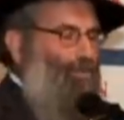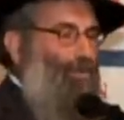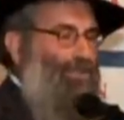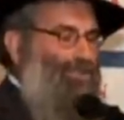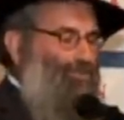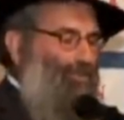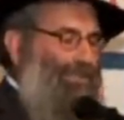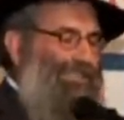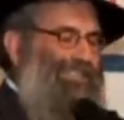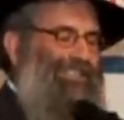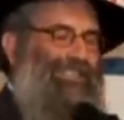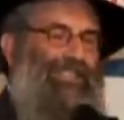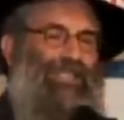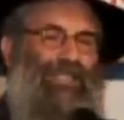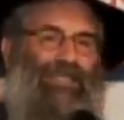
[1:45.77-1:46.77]
What we
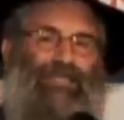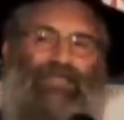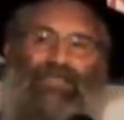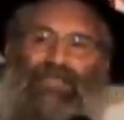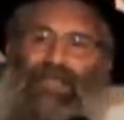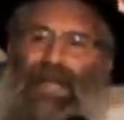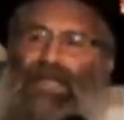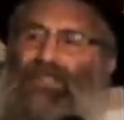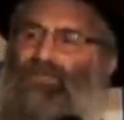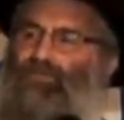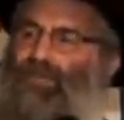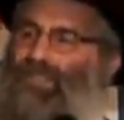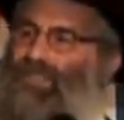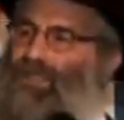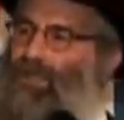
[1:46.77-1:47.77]
see in this end
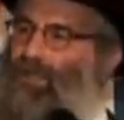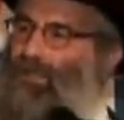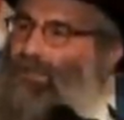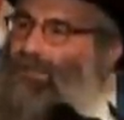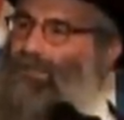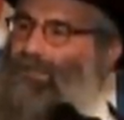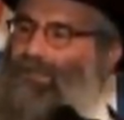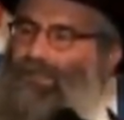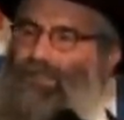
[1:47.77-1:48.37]
result,